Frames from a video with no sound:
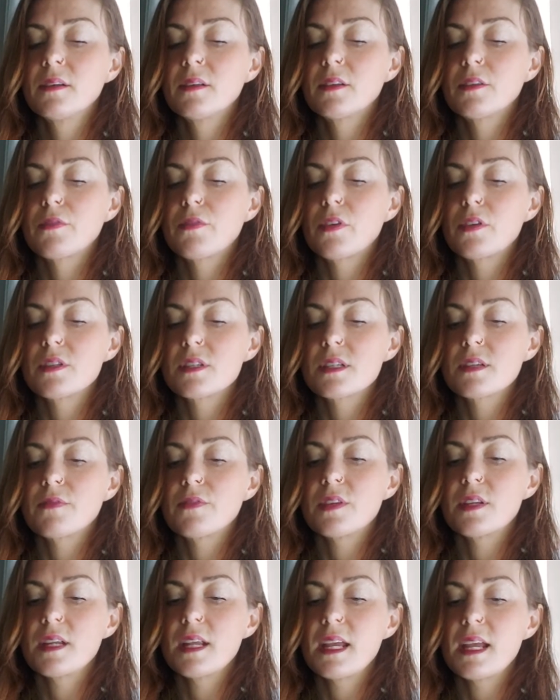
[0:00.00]
fronts of
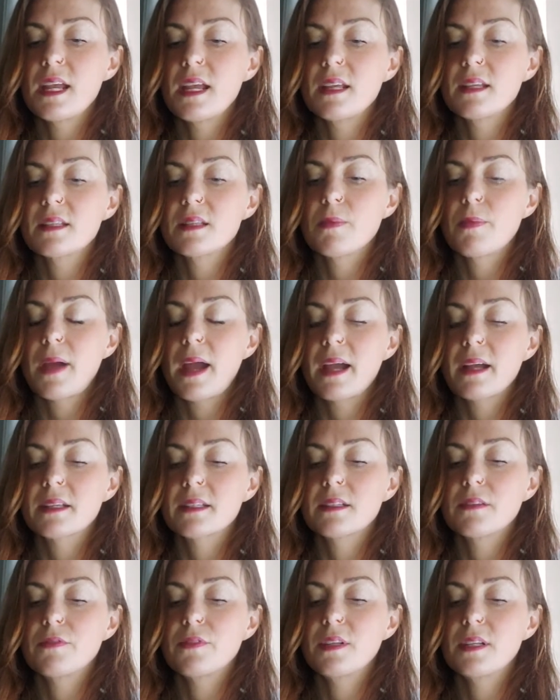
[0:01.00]
the knees, the
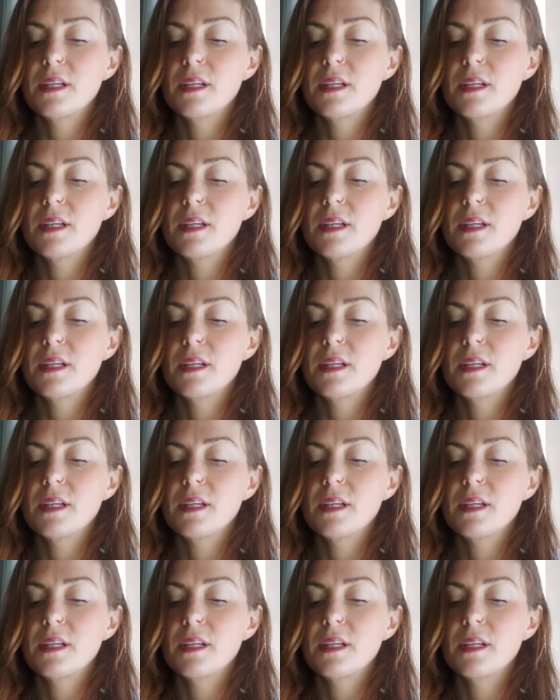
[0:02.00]
backs of the